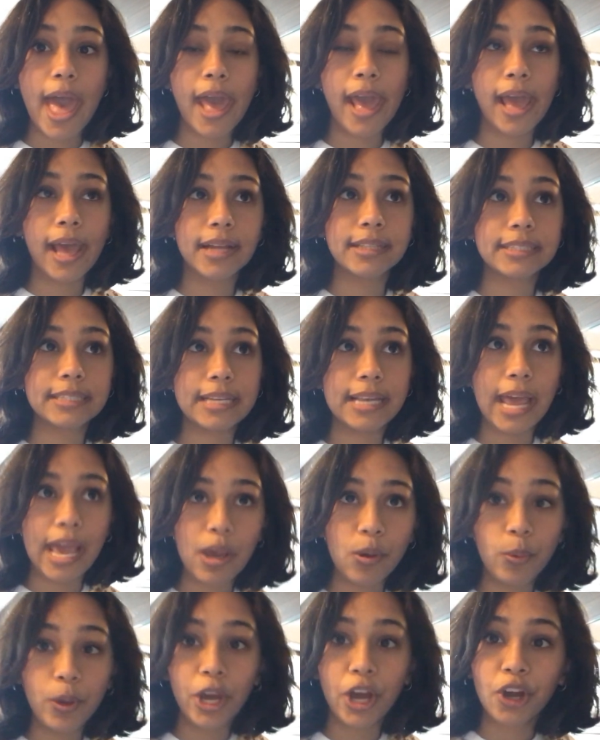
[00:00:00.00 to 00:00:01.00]
and
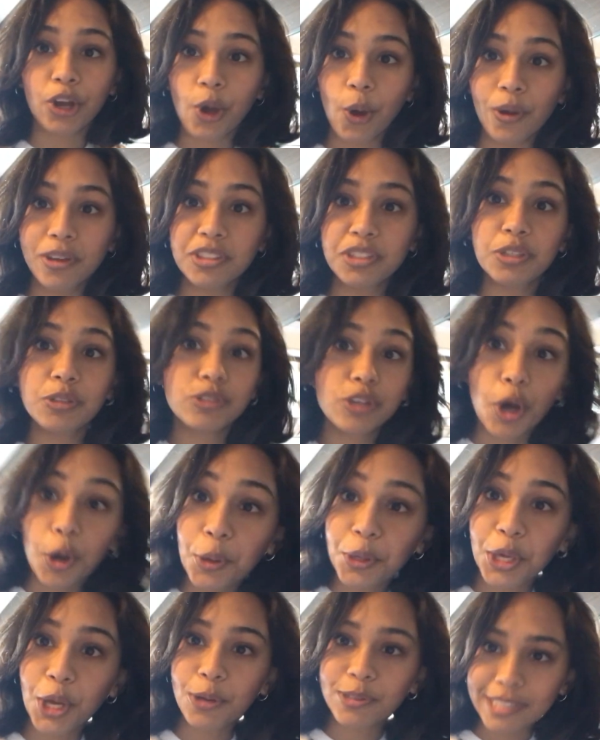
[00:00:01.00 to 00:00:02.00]
today we are going to
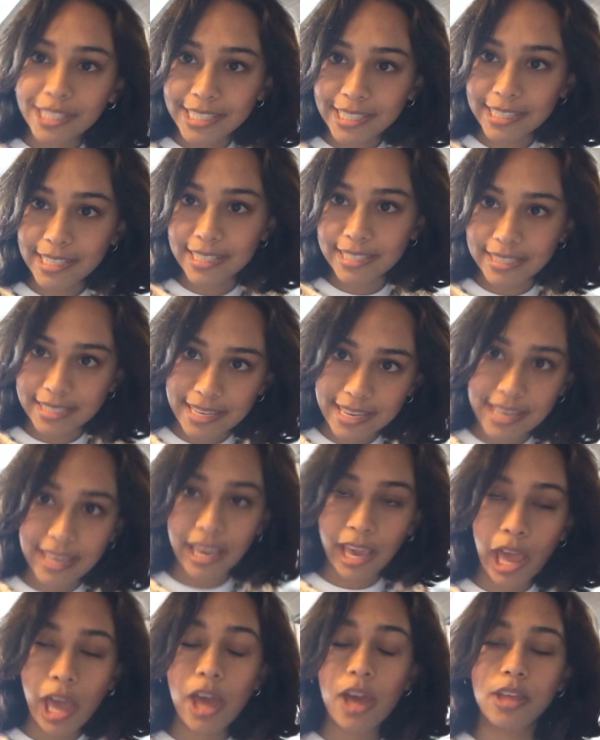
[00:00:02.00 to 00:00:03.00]
Tokyo DisneySea.